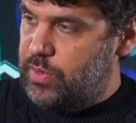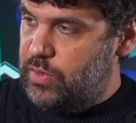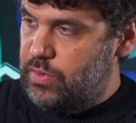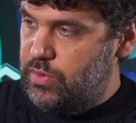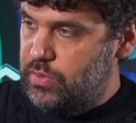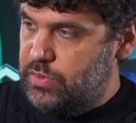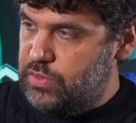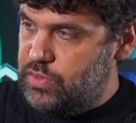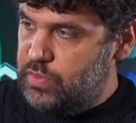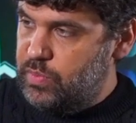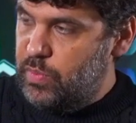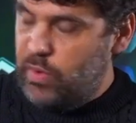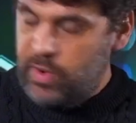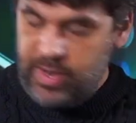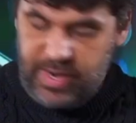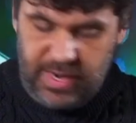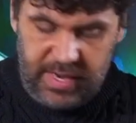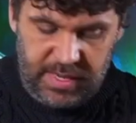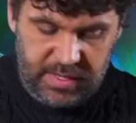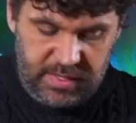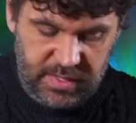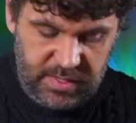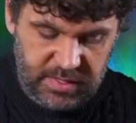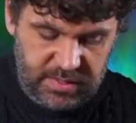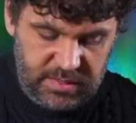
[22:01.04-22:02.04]
to produce more
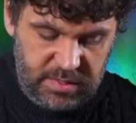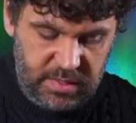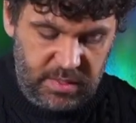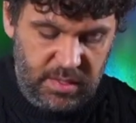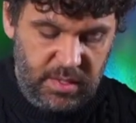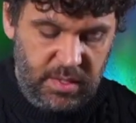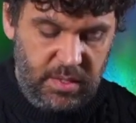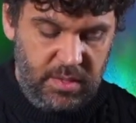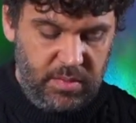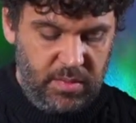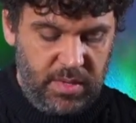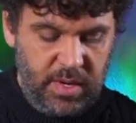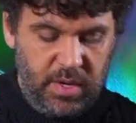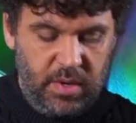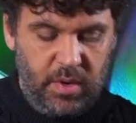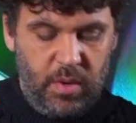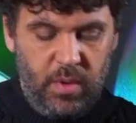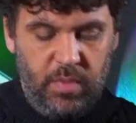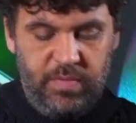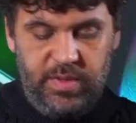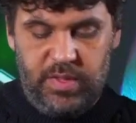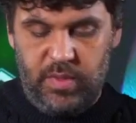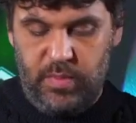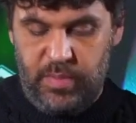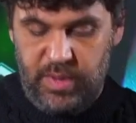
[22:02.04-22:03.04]
electricity, you can
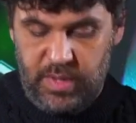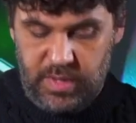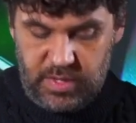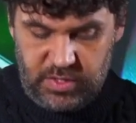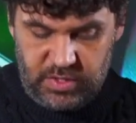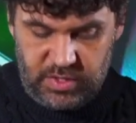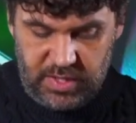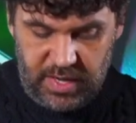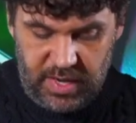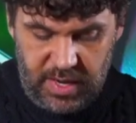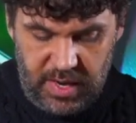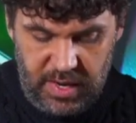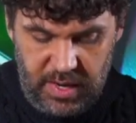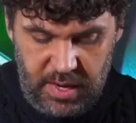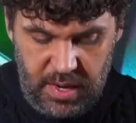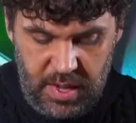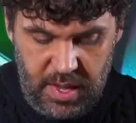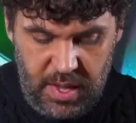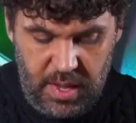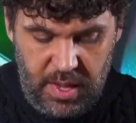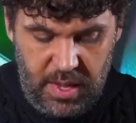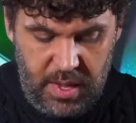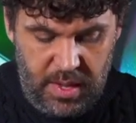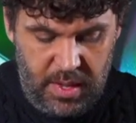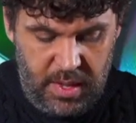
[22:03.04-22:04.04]
go with a bigger jar.
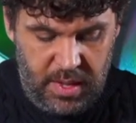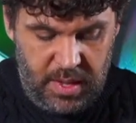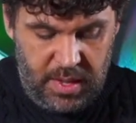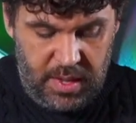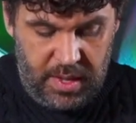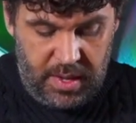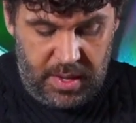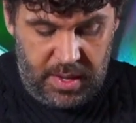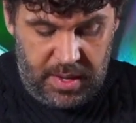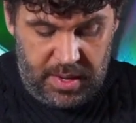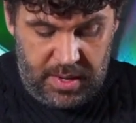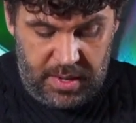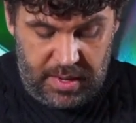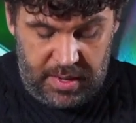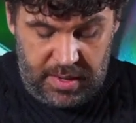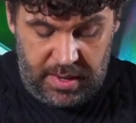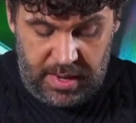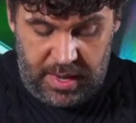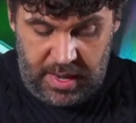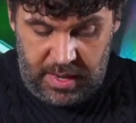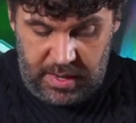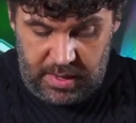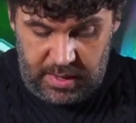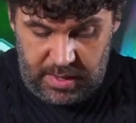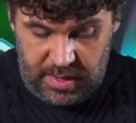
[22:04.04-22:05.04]

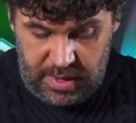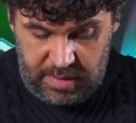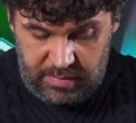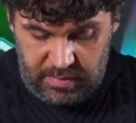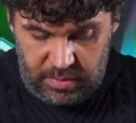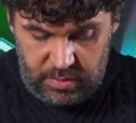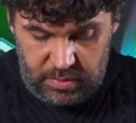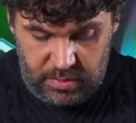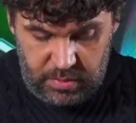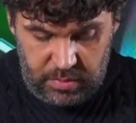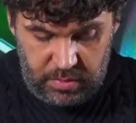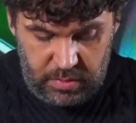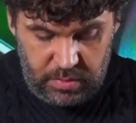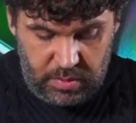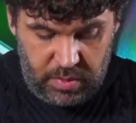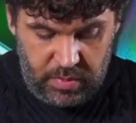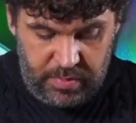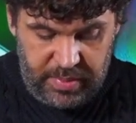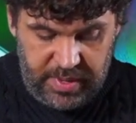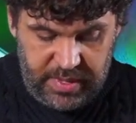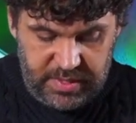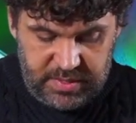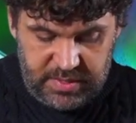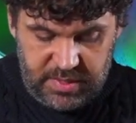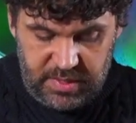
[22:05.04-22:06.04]
And I want to do
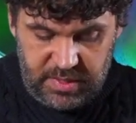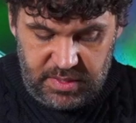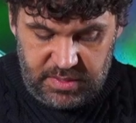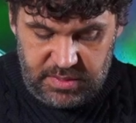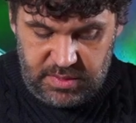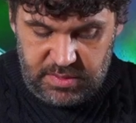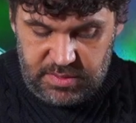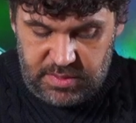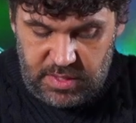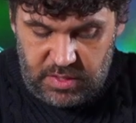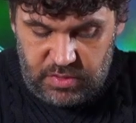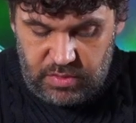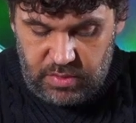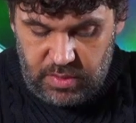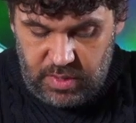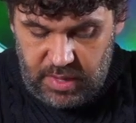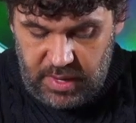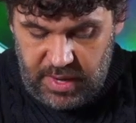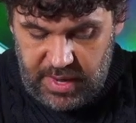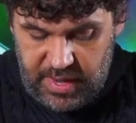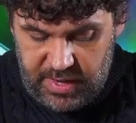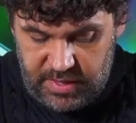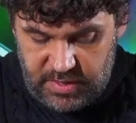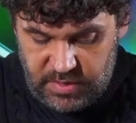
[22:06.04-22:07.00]
comparison. This is actually